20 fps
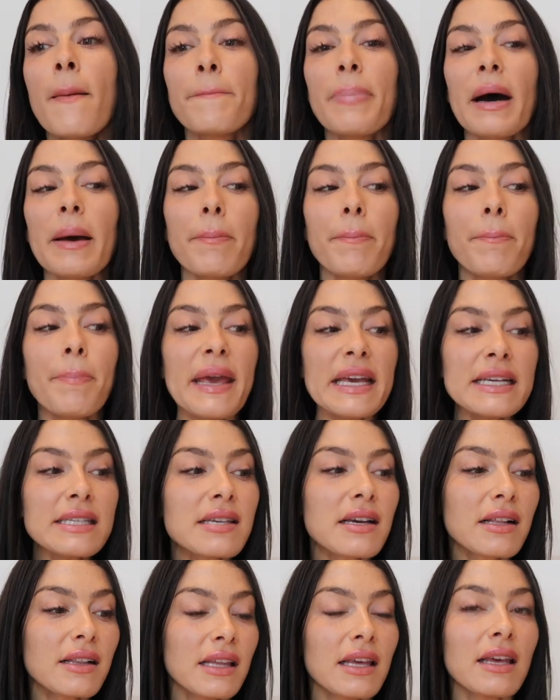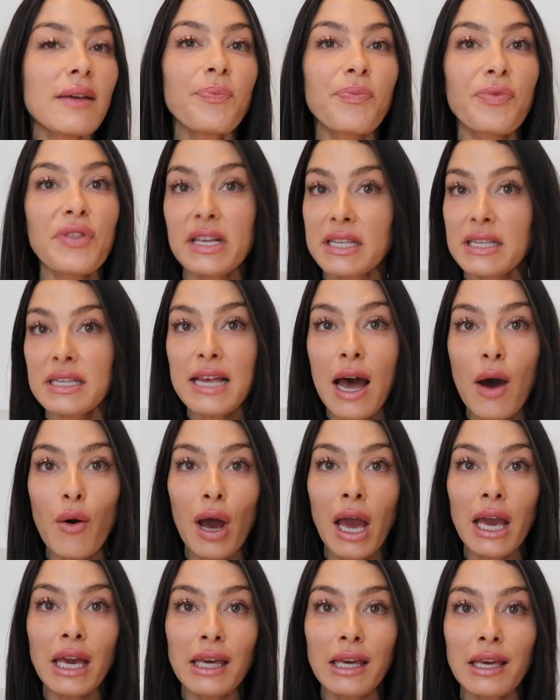But basically, this is how
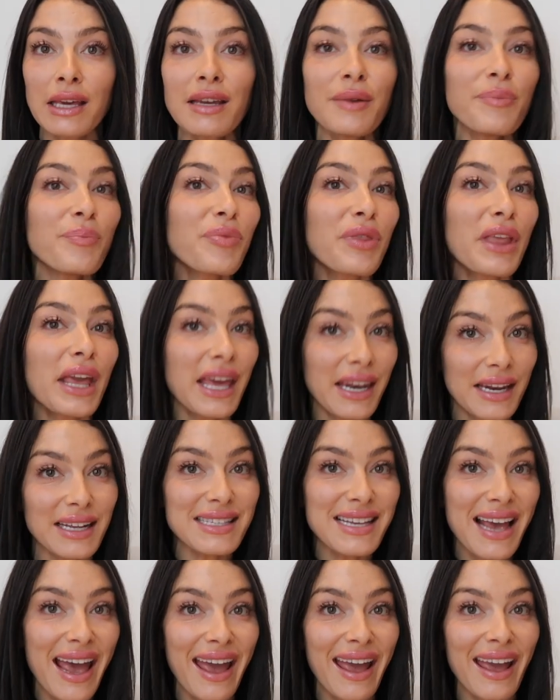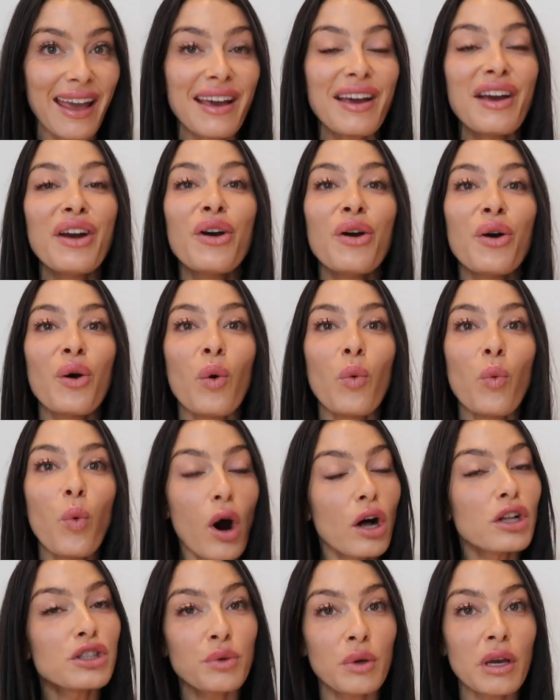I eat in a day
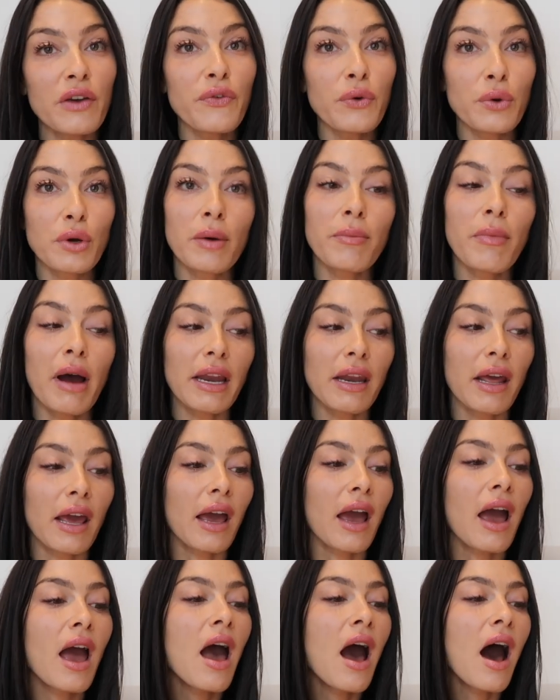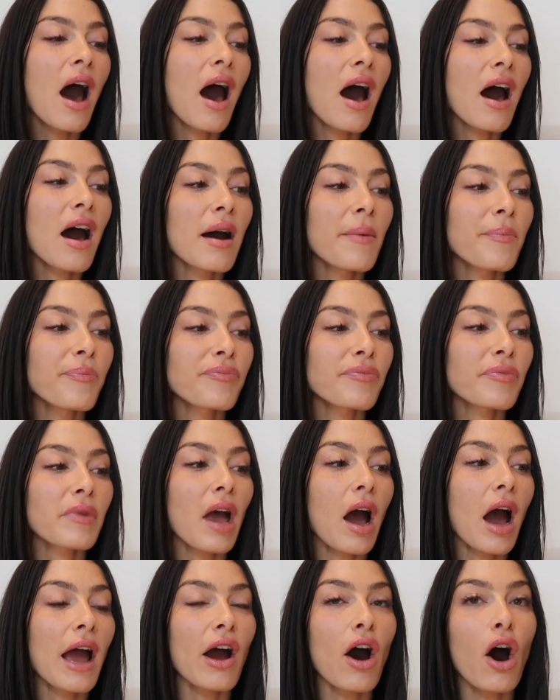while doing food combining. Um,
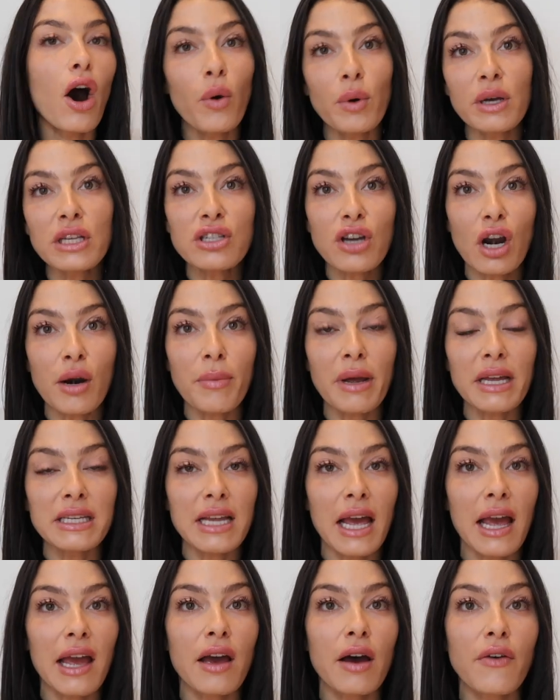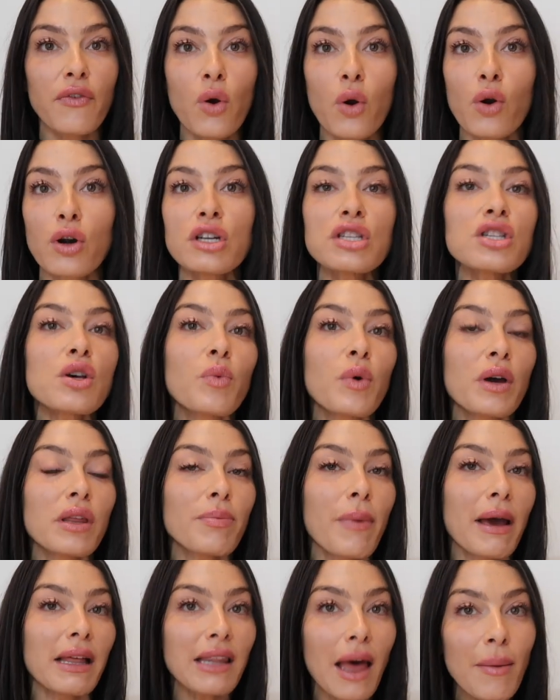I always start my day, of course,
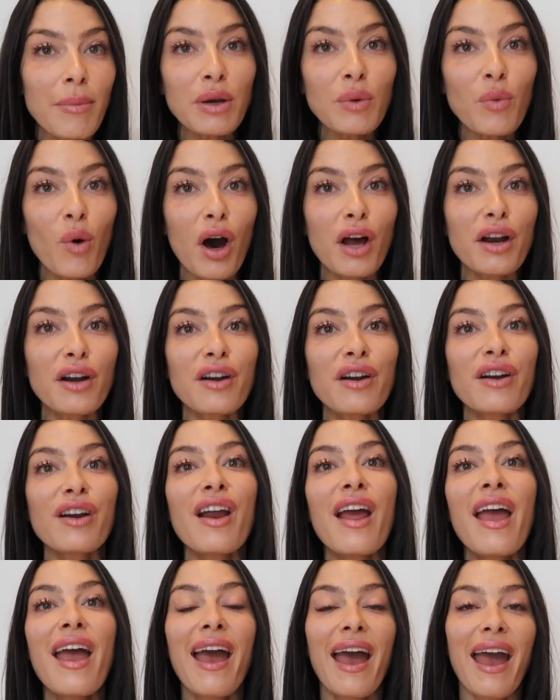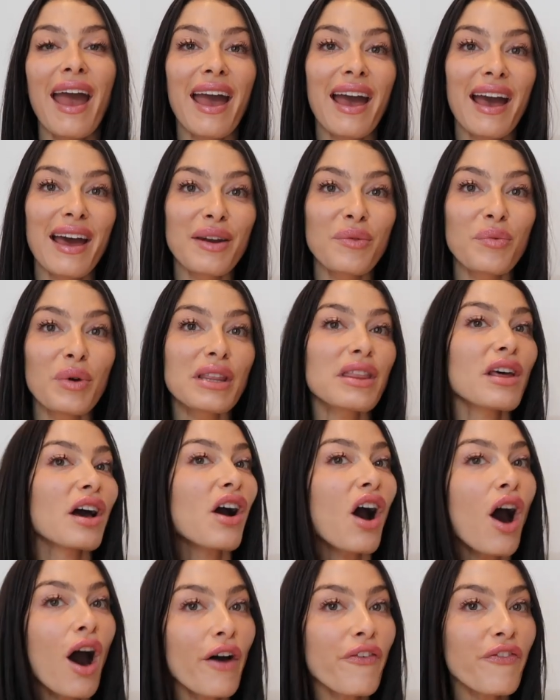with my lemon water and with a
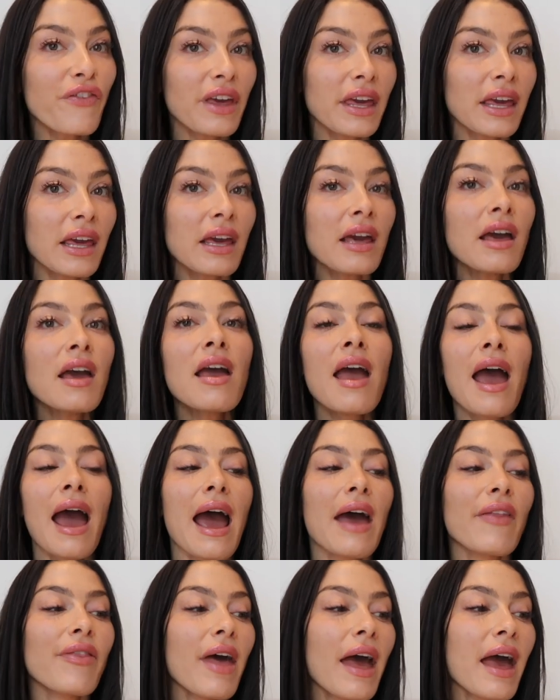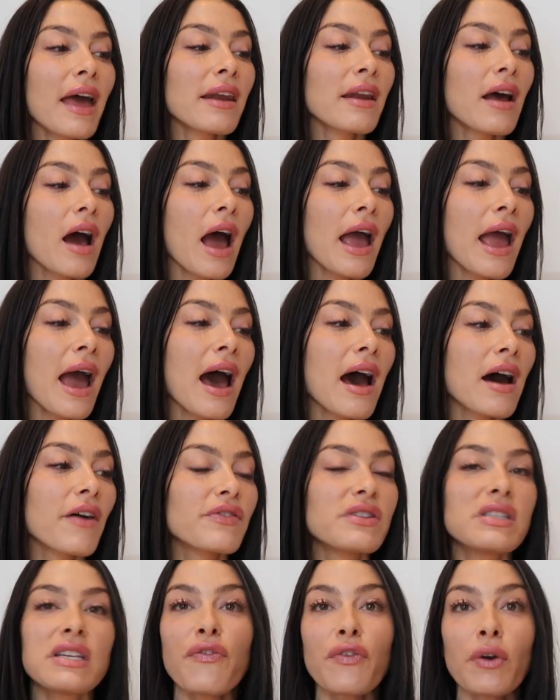coffee. And then I
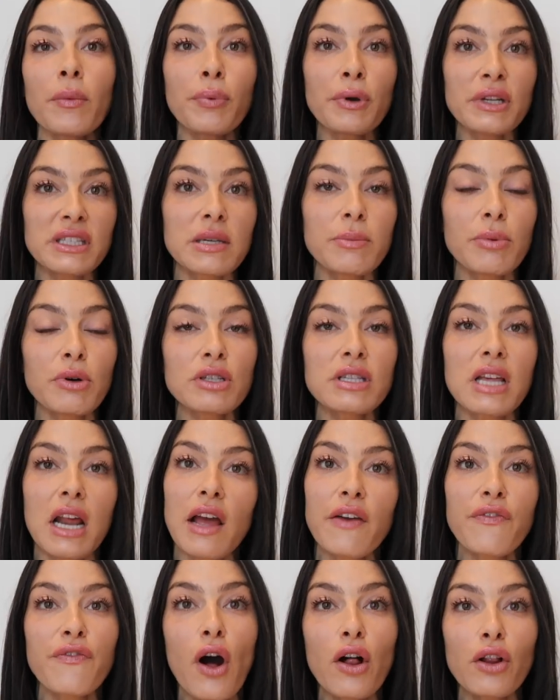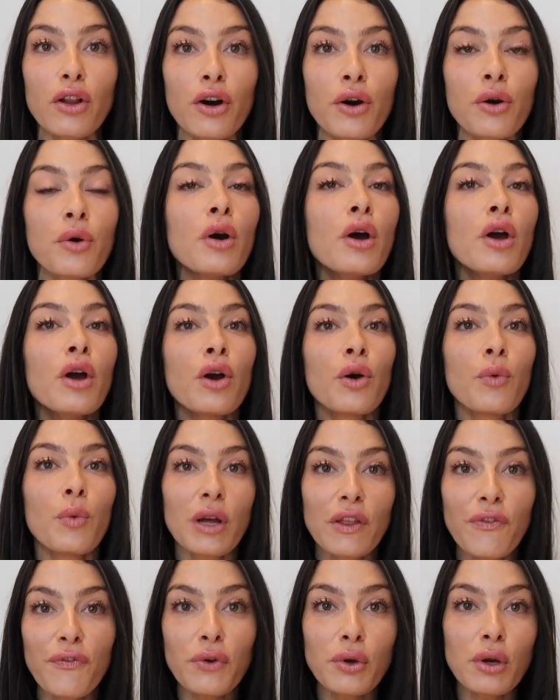have different principles that I follow
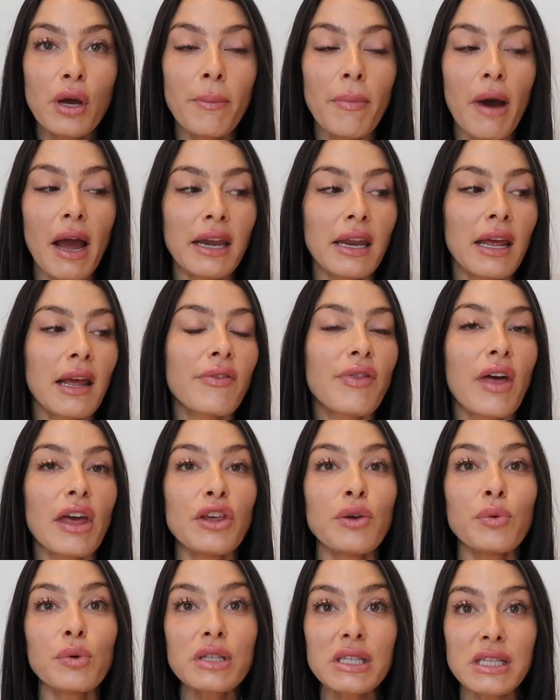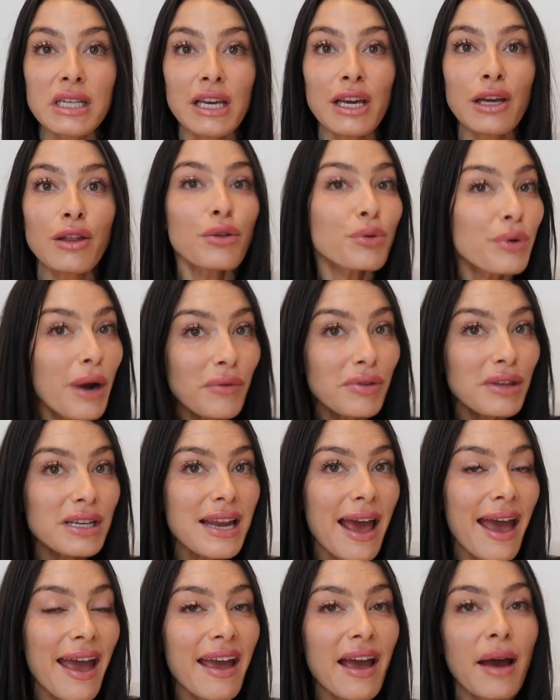with food combining that you will see throughout the
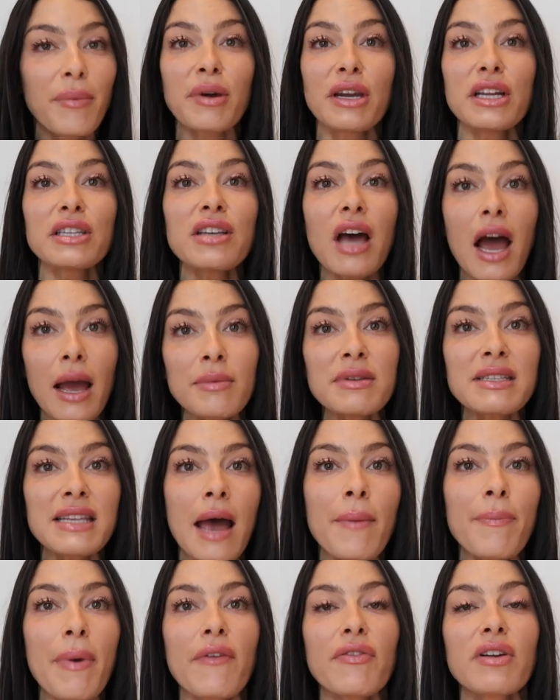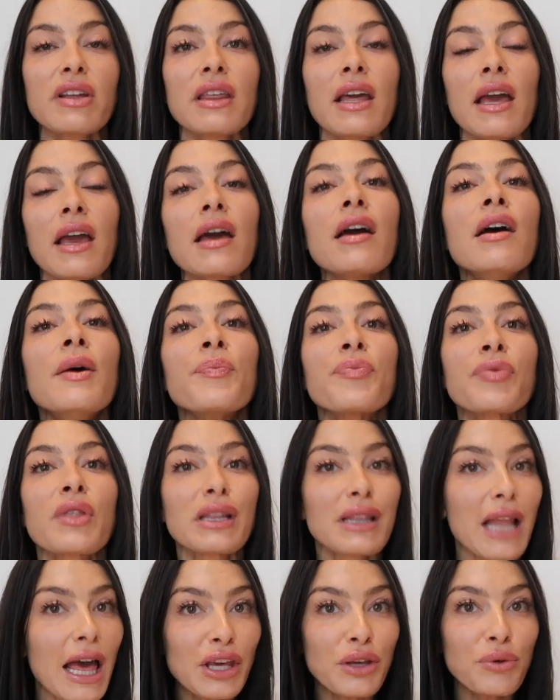day. I'm gonna timestamp everything,
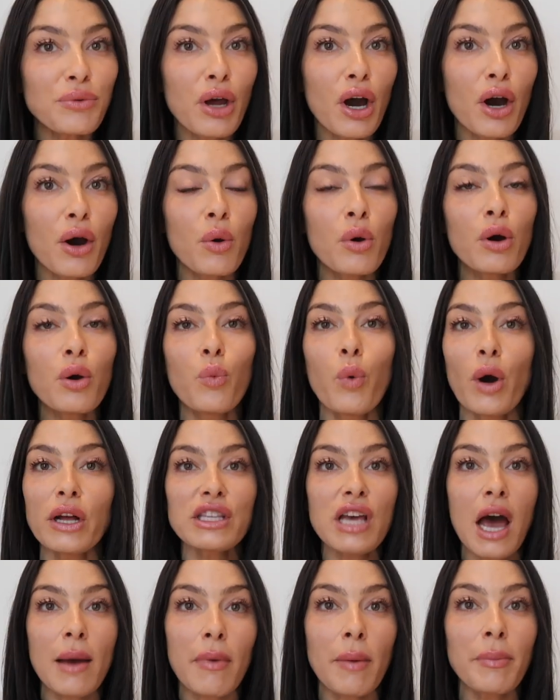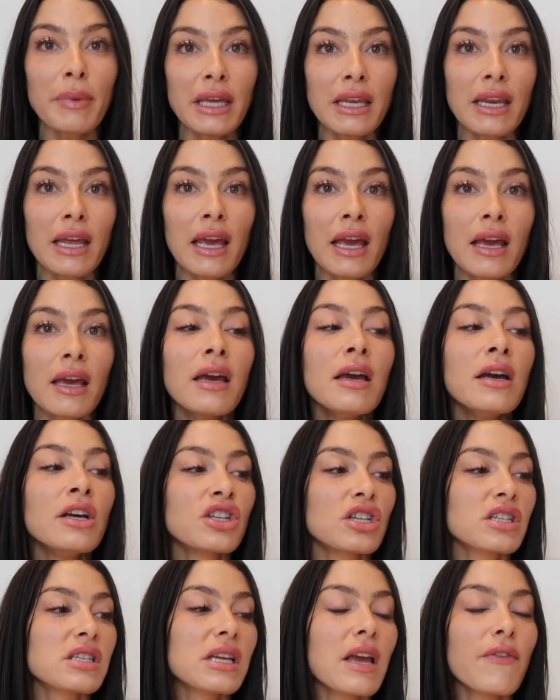let you know what time I'm eating,
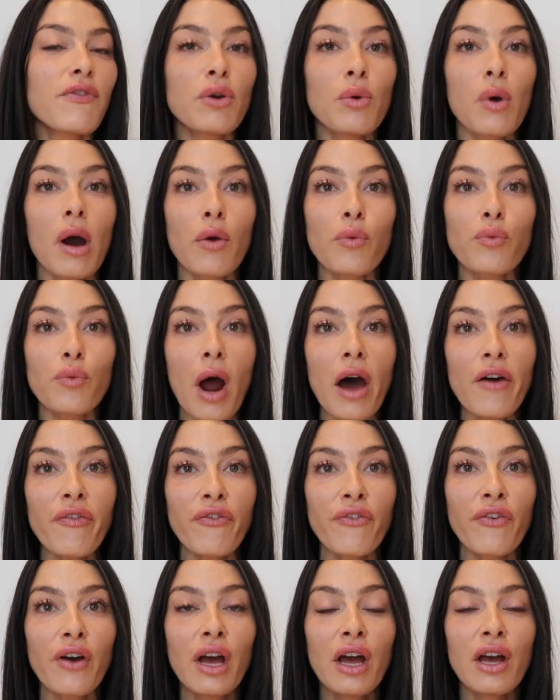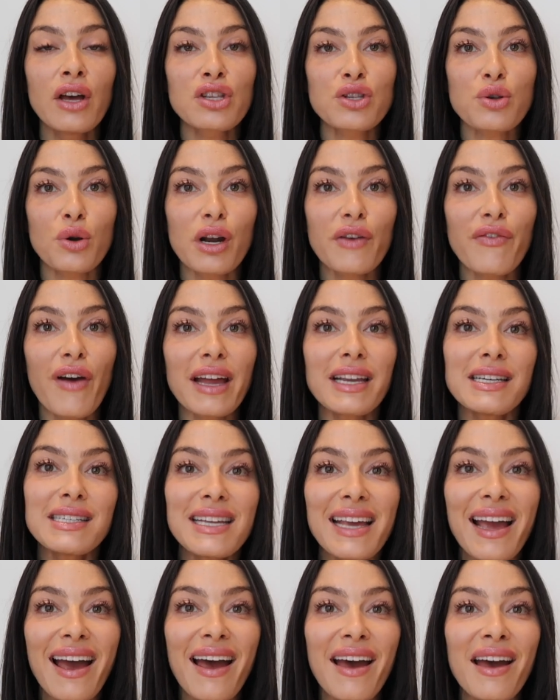just to give you a rough sort of
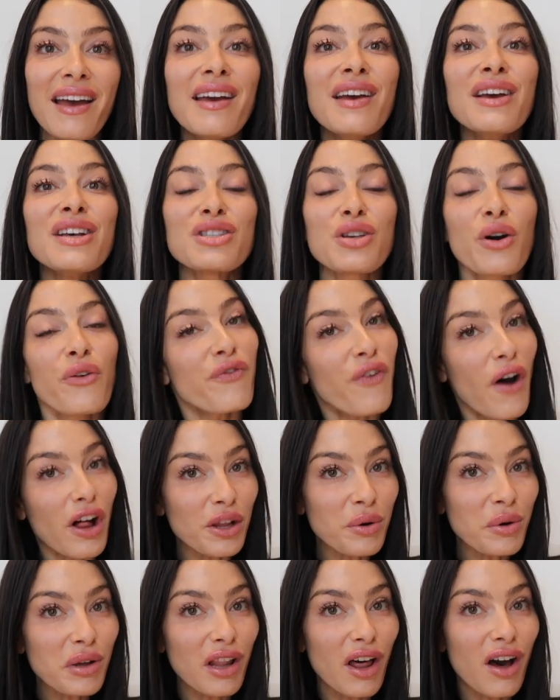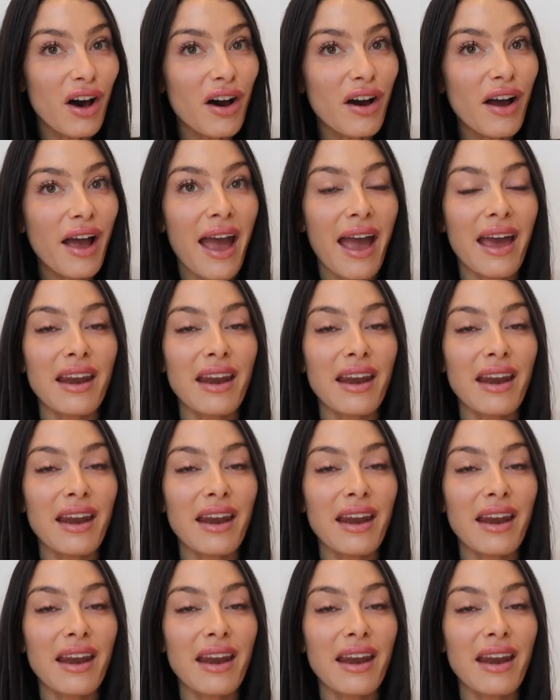idea. So follow along.